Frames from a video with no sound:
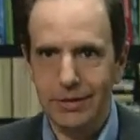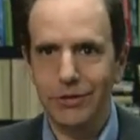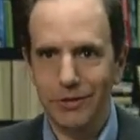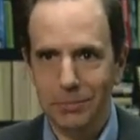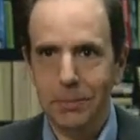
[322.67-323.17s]

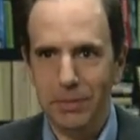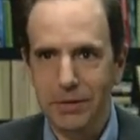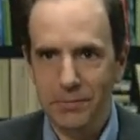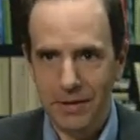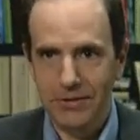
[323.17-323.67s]
It's a
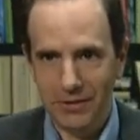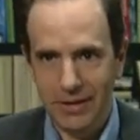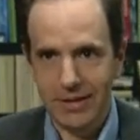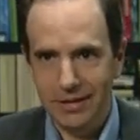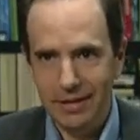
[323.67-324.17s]
pimply-faced
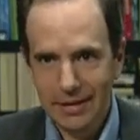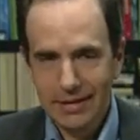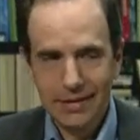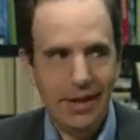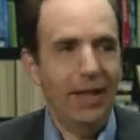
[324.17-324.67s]
kid
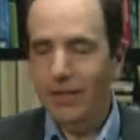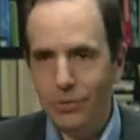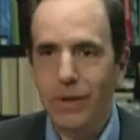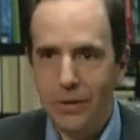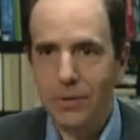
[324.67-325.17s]
on
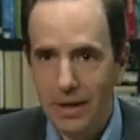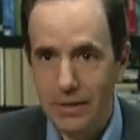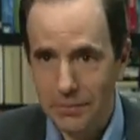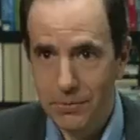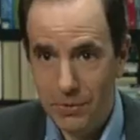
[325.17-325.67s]
his way to a
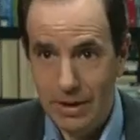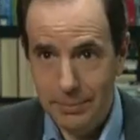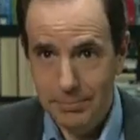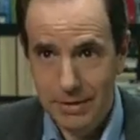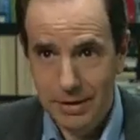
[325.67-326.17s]
life of crime.